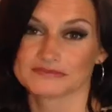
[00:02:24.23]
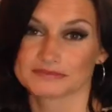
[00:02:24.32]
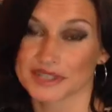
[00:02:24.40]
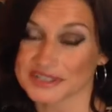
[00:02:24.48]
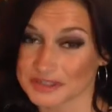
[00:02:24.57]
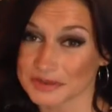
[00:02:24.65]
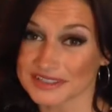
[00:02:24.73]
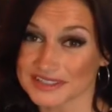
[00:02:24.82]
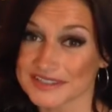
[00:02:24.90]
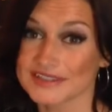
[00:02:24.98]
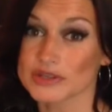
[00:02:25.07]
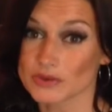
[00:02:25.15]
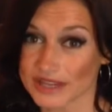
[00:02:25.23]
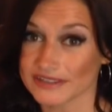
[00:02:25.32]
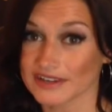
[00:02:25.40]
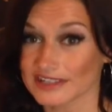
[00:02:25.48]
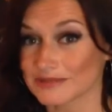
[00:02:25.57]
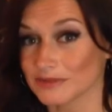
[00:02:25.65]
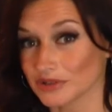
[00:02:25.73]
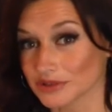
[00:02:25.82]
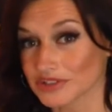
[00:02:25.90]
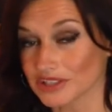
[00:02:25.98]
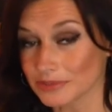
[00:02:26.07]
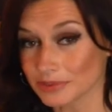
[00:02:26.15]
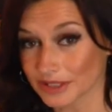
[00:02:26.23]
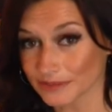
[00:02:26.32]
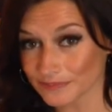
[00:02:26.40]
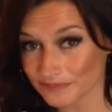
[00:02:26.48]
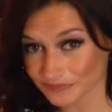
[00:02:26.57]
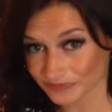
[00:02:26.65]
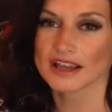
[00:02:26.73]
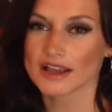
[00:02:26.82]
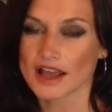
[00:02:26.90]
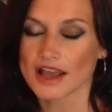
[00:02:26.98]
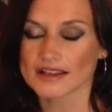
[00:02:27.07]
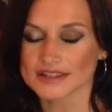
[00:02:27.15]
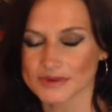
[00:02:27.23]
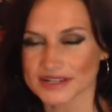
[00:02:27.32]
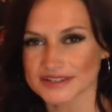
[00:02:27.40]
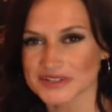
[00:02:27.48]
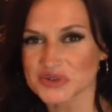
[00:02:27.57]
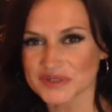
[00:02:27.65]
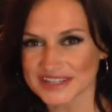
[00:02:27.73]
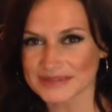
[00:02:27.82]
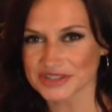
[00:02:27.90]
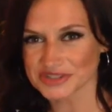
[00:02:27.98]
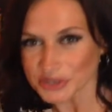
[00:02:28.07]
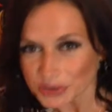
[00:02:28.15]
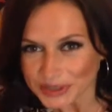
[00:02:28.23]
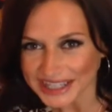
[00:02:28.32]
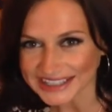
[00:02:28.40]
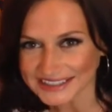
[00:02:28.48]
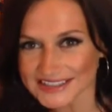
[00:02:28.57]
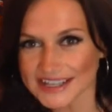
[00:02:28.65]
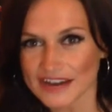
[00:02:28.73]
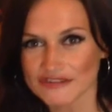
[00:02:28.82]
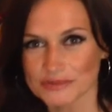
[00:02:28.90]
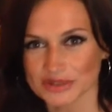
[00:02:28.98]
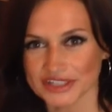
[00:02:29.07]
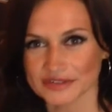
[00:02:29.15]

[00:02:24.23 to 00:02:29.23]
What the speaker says: By doing this, you'll get the item a lot cheaper, as well as not seeming too keen to everybody